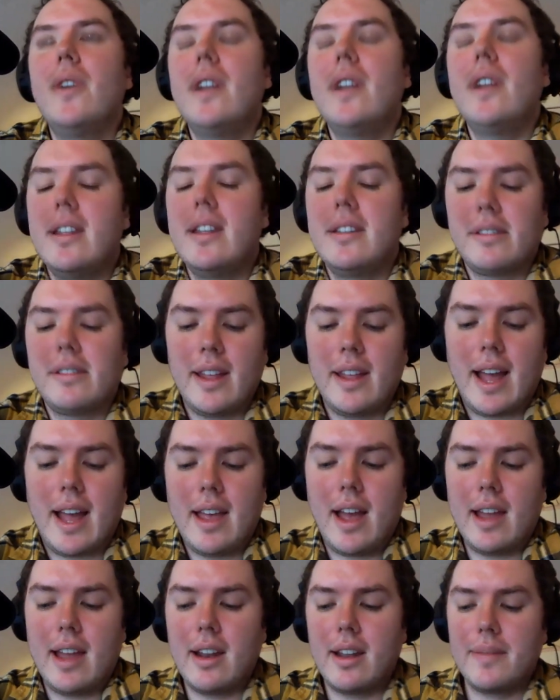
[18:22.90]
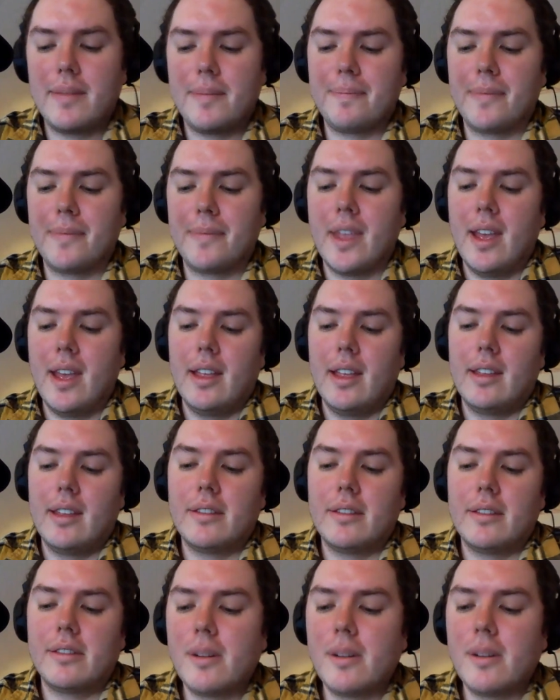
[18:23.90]
It's
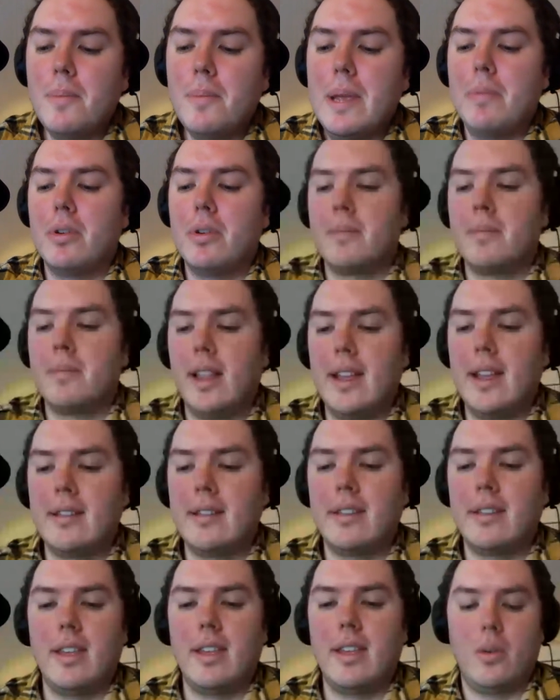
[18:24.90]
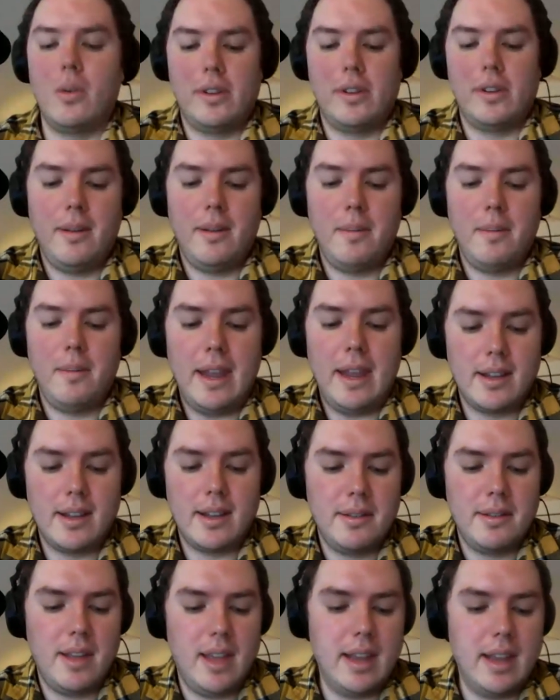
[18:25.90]
some people complained that there wasn't a
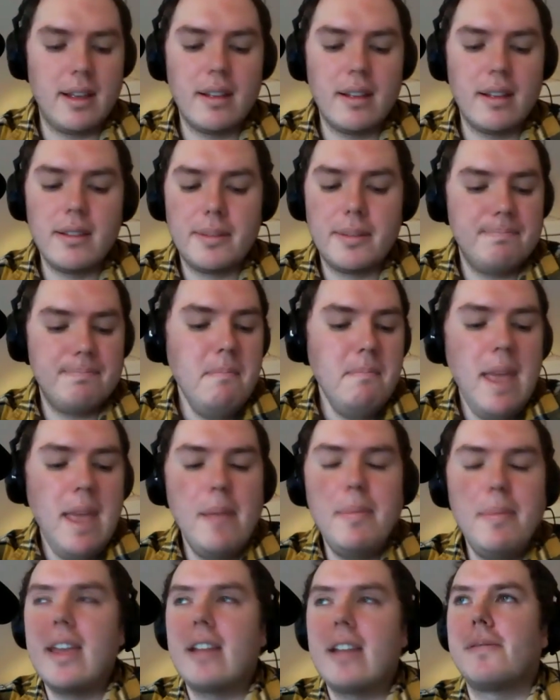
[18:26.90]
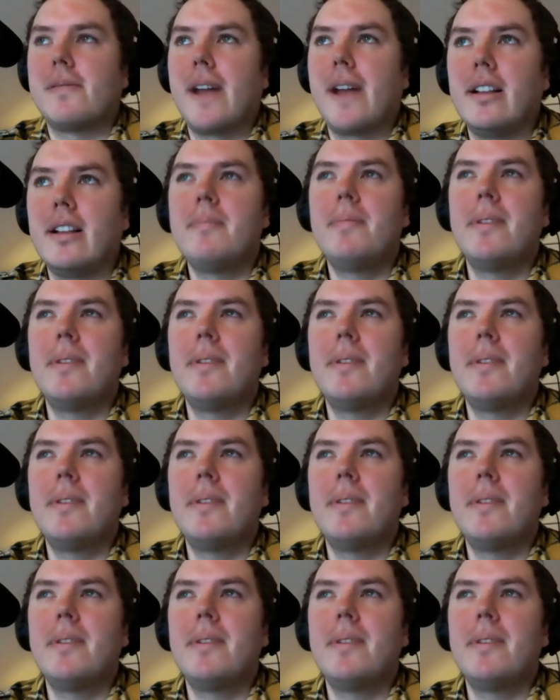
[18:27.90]
beta, and maybe that's valid.